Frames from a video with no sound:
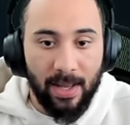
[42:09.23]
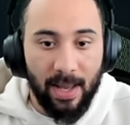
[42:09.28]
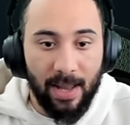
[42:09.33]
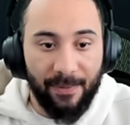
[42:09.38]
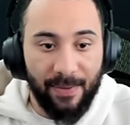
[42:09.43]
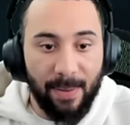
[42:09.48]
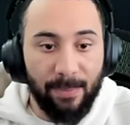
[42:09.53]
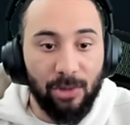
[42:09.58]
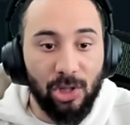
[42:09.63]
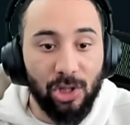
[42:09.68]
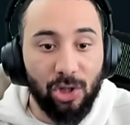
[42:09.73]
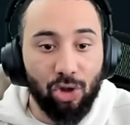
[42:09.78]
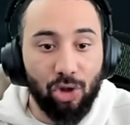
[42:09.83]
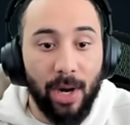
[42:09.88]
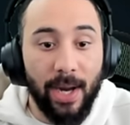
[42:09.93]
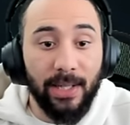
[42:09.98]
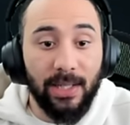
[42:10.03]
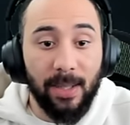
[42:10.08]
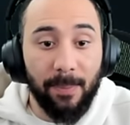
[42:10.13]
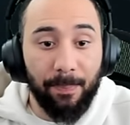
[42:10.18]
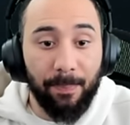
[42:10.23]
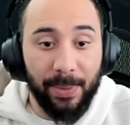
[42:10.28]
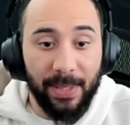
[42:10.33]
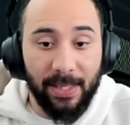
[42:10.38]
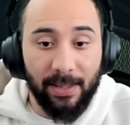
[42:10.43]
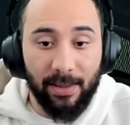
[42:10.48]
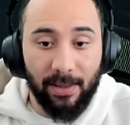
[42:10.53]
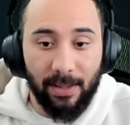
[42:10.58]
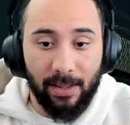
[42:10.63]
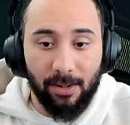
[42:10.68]
If I'm just trying to
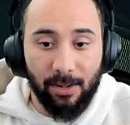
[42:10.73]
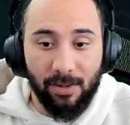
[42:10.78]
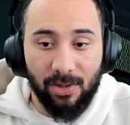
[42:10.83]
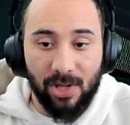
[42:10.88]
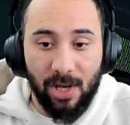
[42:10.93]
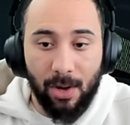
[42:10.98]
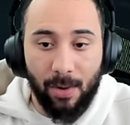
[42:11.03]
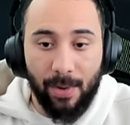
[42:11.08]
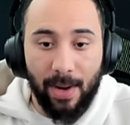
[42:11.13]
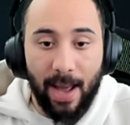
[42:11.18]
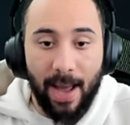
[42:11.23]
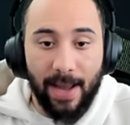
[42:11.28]
beat Lethal Zone,